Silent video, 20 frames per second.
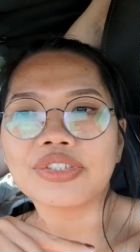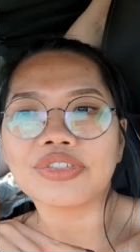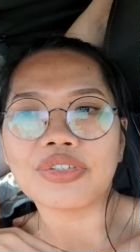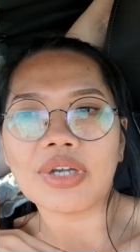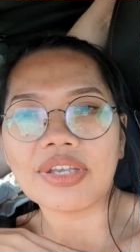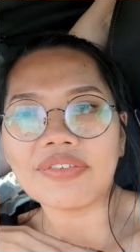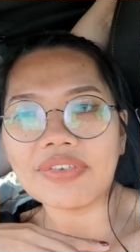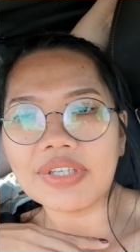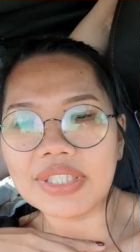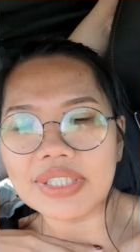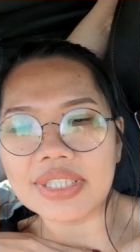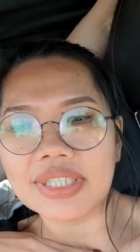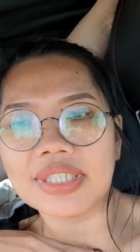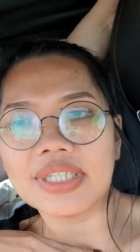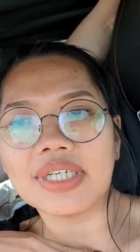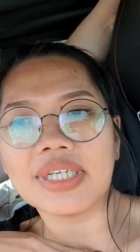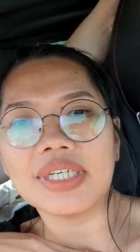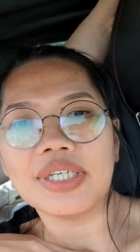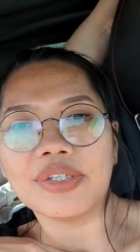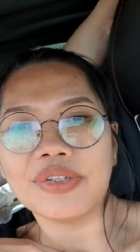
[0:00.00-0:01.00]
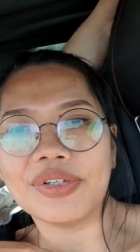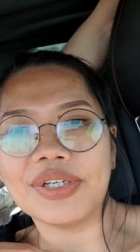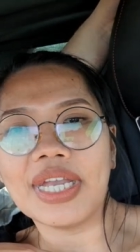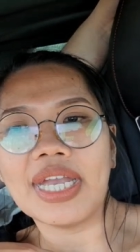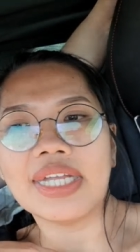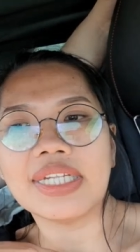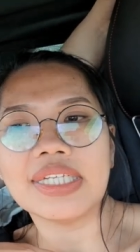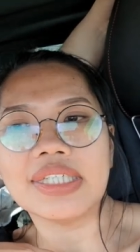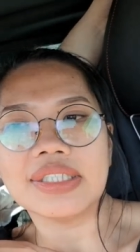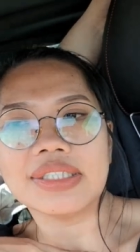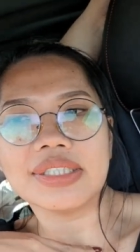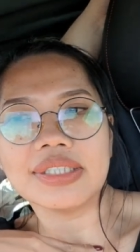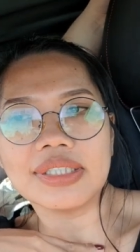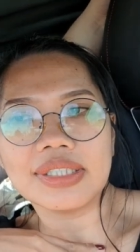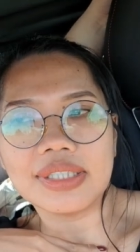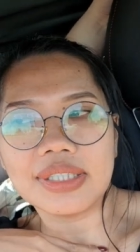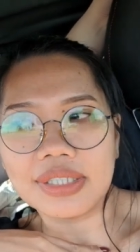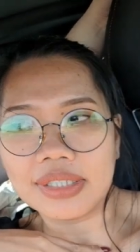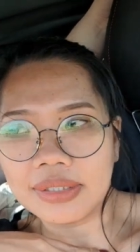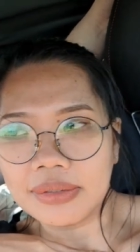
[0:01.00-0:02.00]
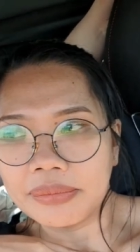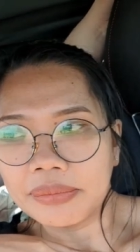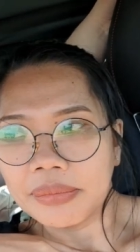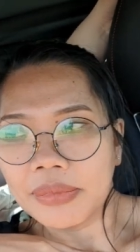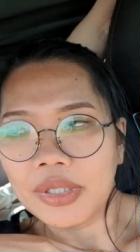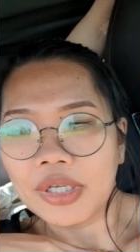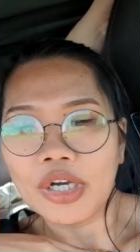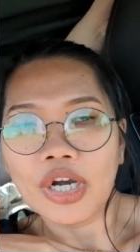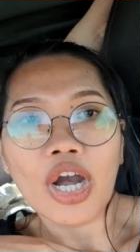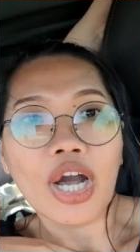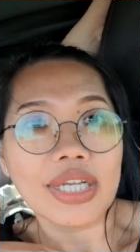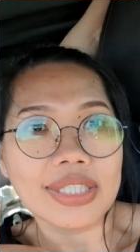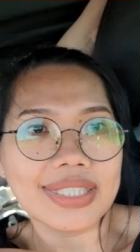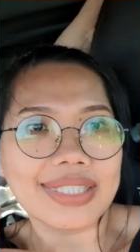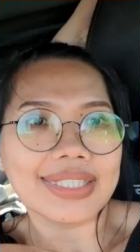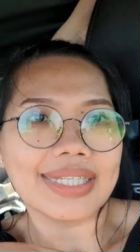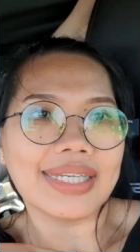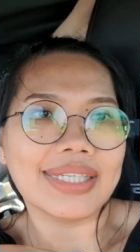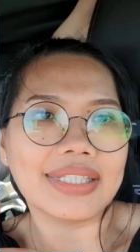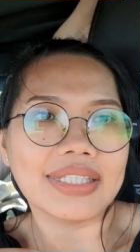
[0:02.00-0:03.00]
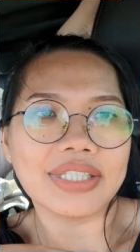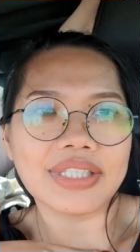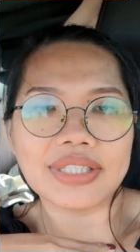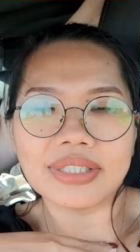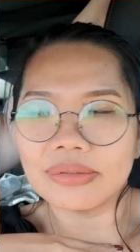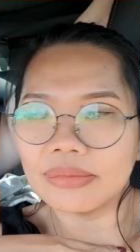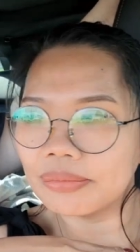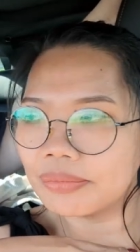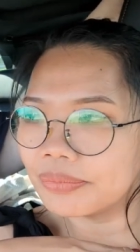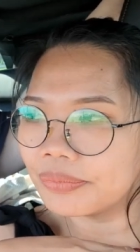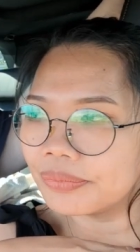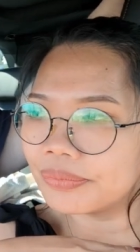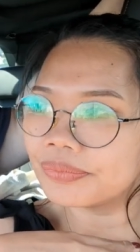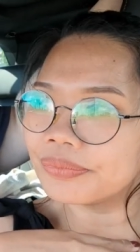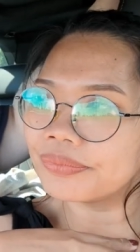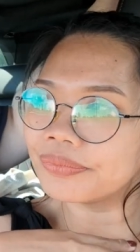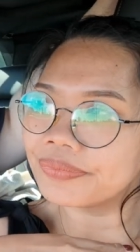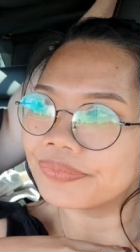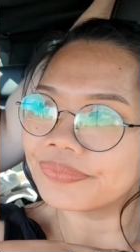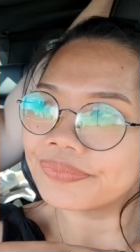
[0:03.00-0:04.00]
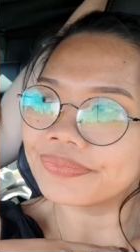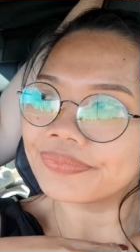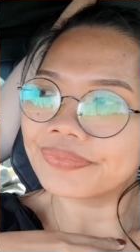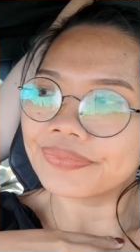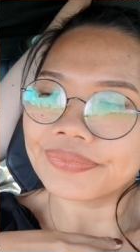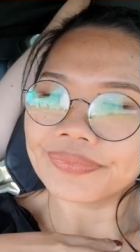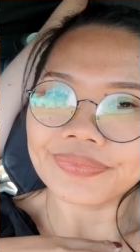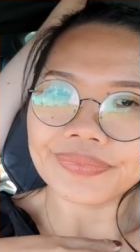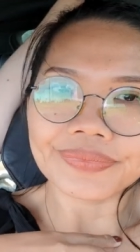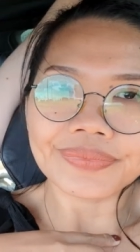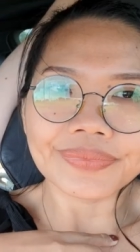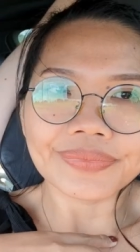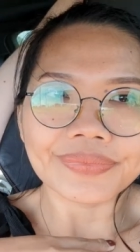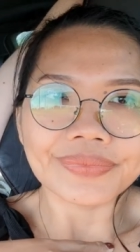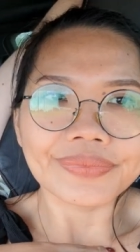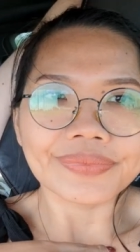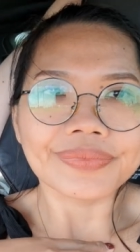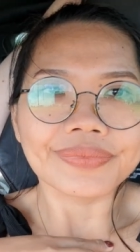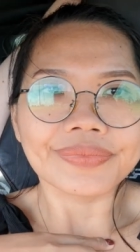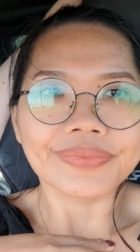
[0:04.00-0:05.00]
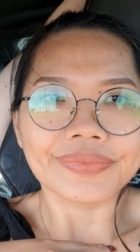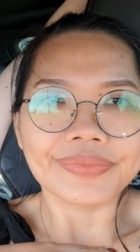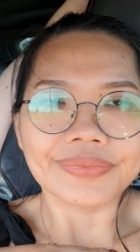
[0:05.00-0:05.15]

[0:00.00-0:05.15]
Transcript: driving to or heading to Constance. 50 minutes.